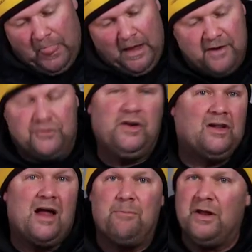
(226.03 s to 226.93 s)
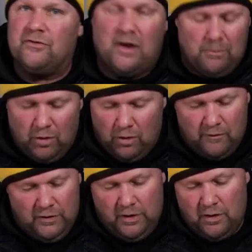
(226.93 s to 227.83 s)
And I've seen a lot of baits come and go
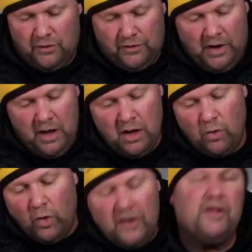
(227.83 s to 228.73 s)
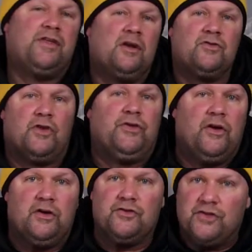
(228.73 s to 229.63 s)
over the years, and one of the things I'll
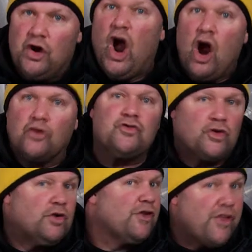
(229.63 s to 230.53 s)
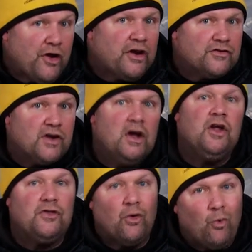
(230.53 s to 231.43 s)
tell you is there are certain things
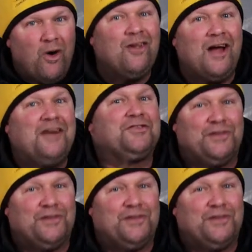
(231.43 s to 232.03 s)
that walleyes